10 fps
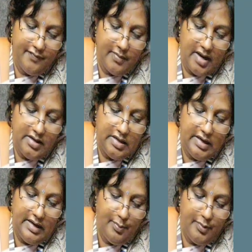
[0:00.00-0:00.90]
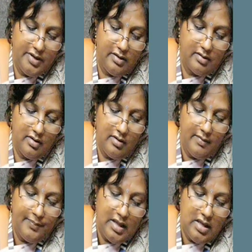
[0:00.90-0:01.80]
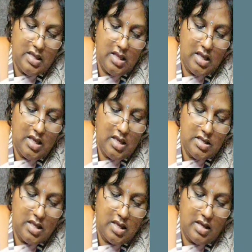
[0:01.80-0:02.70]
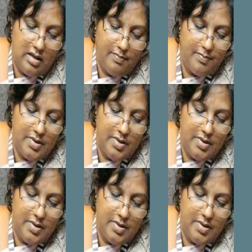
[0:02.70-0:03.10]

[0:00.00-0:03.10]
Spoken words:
my tape here A, B,